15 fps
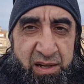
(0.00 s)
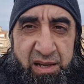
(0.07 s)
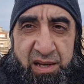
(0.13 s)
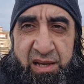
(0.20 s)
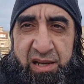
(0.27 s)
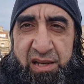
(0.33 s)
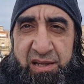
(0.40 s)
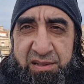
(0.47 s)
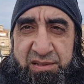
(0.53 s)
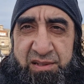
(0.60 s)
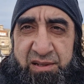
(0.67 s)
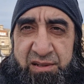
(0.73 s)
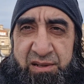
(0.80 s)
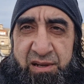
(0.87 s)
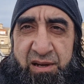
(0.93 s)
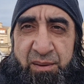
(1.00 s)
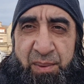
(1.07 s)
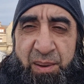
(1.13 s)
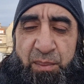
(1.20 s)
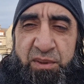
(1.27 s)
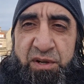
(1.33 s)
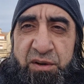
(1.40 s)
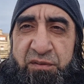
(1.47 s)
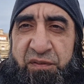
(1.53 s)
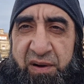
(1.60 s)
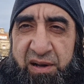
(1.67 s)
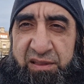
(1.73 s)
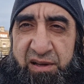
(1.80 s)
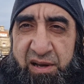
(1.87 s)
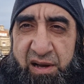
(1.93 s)
is my mother and
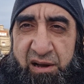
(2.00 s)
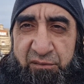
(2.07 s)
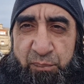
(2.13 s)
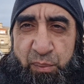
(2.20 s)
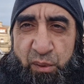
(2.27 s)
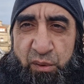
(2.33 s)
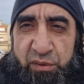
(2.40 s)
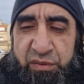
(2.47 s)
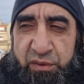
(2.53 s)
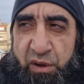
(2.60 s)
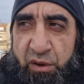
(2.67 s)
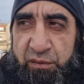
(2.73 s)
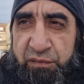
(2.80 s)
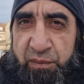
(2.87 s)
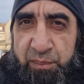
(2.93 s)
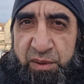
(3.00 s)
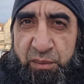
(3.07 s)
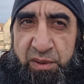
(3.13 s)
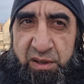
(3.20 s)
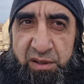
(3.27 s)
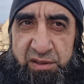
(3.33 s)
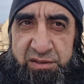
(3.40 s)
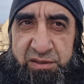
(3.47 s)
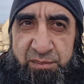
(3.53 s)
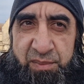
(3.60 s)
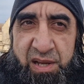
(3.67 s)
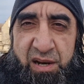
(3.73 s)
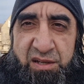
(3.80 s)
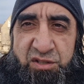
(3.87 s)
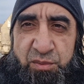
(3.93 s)
father have both gone from the world. May
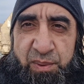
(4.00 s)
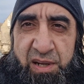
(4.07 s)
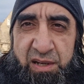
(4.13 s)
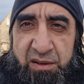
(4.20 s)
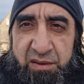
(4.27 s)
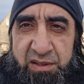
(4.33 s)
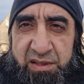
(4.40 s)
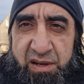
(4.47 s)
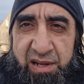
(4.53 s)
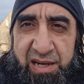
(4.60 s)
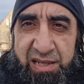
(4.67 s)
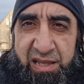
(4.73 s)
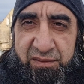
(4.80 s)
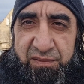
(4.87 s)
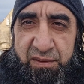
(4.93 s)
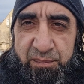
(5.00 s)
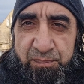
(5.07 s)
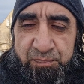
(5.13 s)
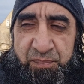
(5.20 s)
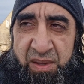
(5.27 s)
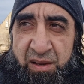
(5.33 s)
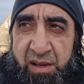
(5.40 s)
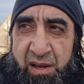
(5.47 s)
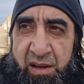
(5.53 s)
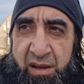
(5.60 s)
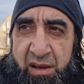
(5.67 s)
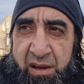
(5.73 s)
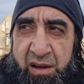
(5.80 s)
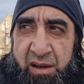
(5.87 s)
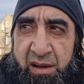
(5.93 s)
Allah subhanahu wa ta'ala give them
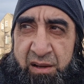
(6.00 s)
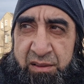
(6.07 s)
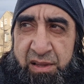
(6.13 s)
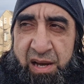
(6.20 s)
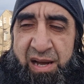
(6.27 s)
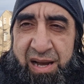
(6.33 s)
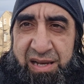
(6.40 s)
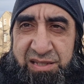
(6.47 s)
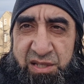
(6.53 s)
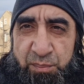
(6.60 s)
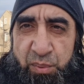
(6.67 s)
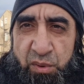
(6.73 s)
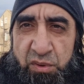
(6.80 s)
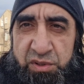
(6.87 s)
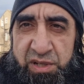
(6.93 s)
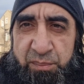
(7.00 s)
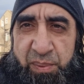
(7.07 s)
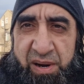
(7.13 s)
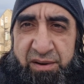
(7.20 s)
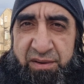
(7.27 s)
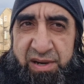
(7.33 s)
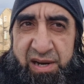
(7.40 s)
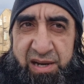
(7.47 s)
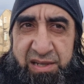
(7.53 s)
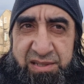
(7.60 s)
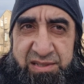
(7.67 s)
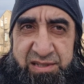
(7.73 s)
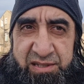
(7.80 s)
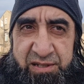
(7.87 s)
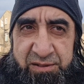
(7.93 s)
the highest abode in
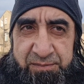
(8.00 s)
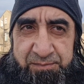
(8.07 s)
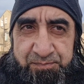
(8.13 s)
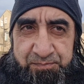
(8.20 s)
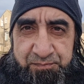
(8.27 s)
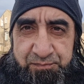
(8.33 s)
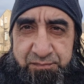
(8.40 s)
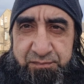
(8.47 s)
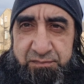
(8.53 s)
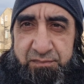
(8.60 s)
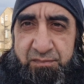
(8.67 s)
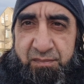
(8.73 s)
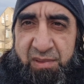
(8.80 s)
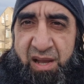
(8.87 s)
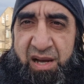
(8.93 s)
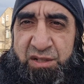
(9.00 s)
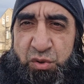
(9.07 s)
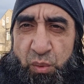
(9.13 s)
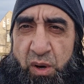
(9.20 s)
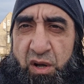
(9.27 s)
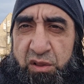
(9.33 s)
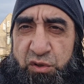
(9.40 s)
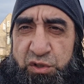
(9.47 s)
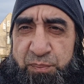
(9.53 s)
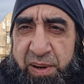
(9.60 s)
paradise, and to all those